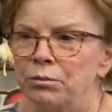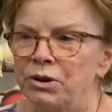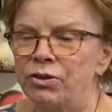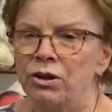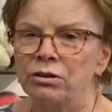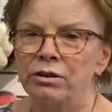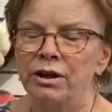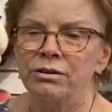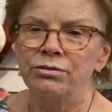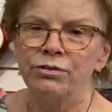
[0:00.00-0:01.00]
They're
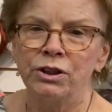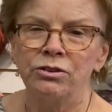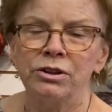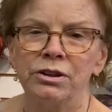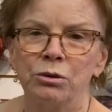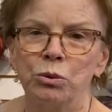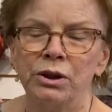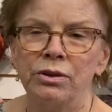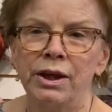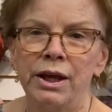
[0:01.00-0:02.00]
lots of fun to knit
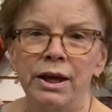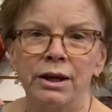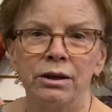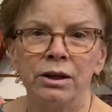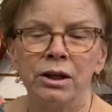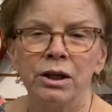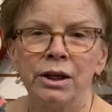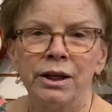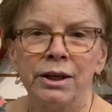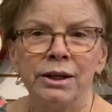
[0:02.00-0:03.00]
with, and
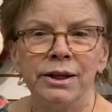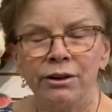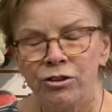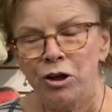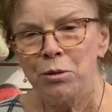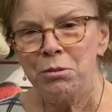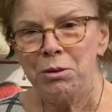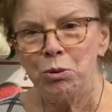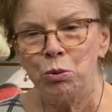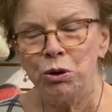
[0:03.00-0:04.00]
next time
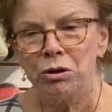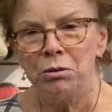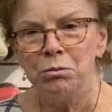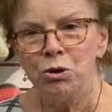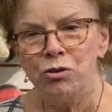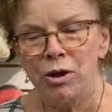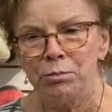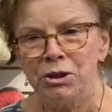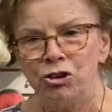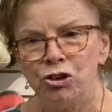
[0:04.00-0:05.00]
maybe we'll move up
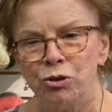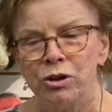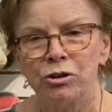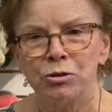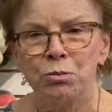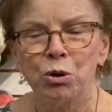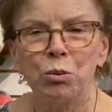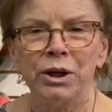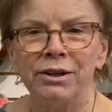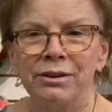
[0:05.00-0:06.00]
into the sport
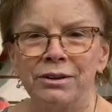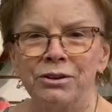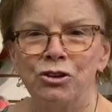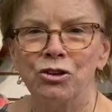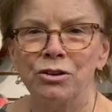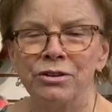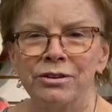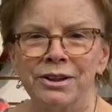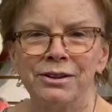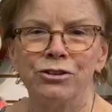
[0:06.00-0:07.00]
weight yarns
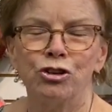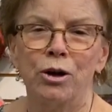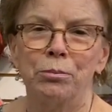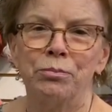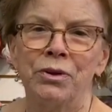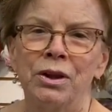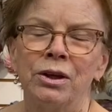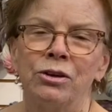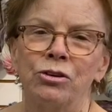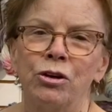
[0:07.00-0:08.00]
in the shop.
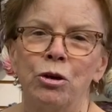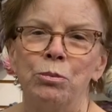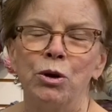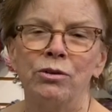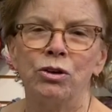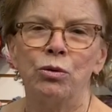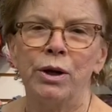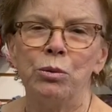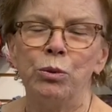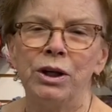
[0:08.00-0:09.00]
So I hope you have a
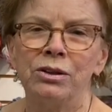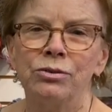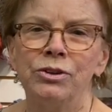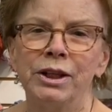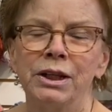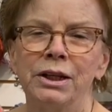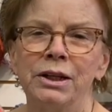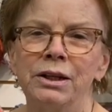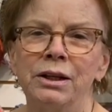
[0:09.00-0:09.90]
great week of knitting.